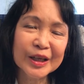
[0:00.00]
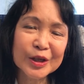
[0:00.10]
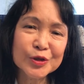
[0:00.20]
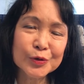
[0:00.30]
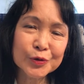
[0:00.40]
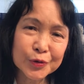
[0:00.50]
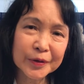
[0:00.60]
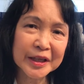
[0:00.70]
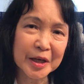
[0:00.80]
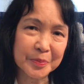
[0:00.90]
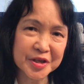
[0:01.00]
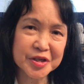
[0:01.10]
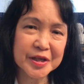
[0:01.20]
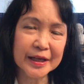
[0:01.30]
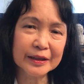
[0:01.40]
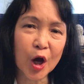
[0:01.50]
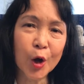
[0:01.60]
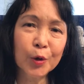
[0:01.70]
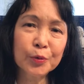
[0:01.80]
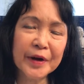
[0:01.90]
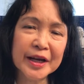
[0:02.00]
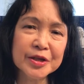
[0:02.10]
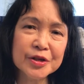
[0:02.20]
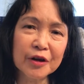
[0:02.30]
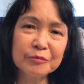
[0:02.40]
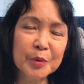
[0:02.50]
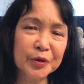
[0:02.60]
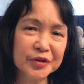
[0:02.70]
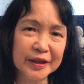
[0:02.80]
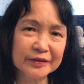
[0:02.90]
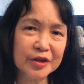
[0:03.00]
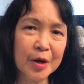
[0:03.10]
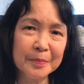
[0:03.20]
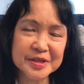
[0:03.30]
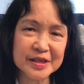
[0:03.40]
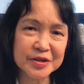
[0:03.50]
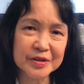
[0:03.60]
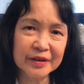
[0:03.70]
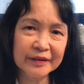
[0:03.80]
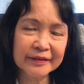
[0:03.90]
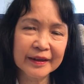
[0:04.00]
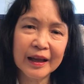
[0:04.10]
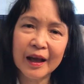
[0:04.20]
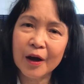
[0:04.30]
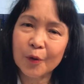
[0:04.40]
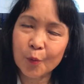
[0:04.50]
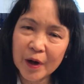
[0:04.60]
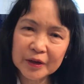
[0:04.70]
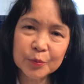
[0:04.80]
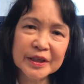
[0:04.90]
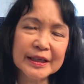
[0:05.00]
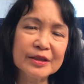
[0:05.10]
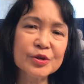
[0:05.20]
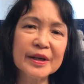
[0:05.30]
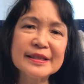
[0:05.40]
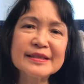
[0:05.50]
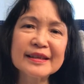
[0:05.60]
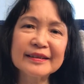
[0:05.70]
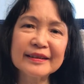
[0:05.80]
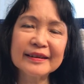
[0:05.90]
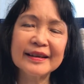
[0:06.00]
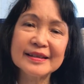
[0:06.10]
to truly appreciate the whole range of Mozart's compositions, one would need to consider his